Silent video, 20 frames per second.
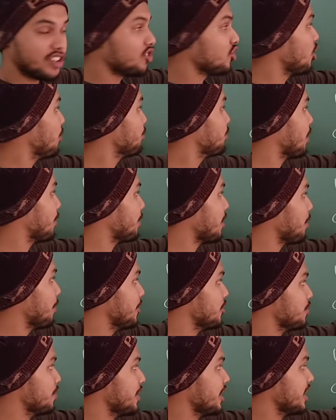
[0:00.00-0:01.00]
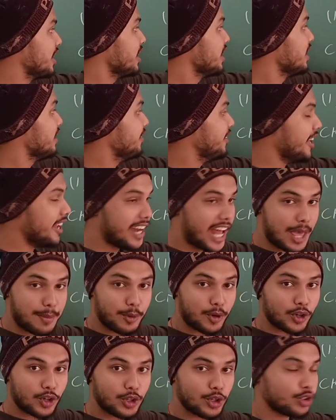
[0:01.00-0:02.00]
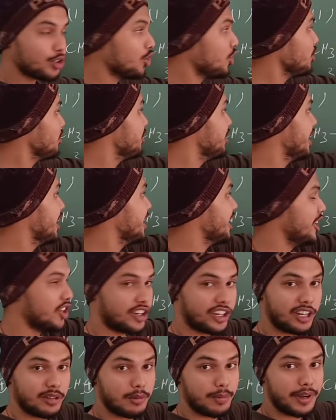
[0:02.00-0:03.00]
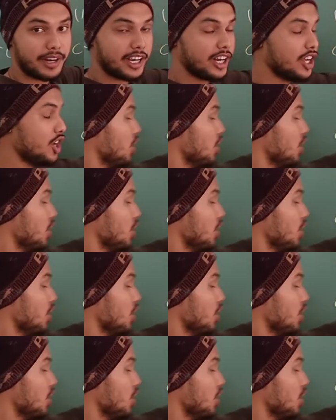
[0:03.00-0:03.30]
comes after mesomeric. Then hyperconjugation, then inductive effect.